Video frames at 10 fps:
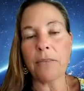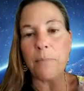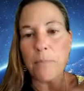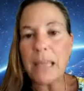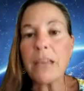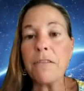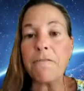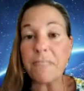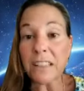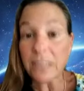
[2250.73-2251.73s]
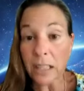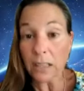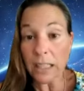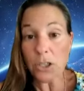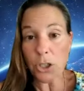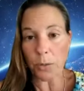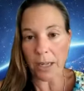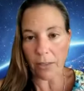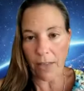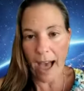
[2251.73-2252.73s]
me physically
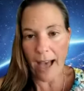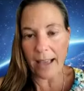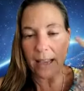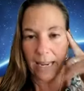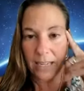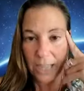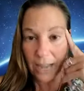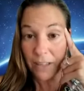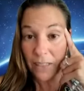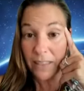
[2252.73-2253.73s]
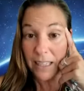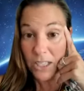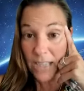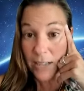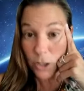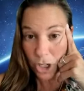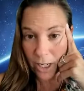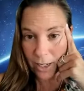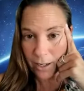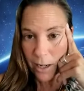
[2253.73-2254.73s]
doing that and having the
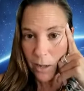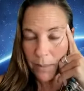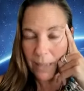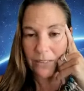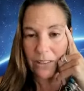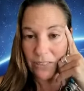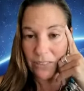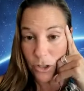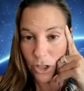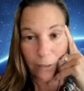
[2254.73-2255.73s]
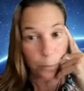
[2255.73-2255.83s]
intention because yes. intention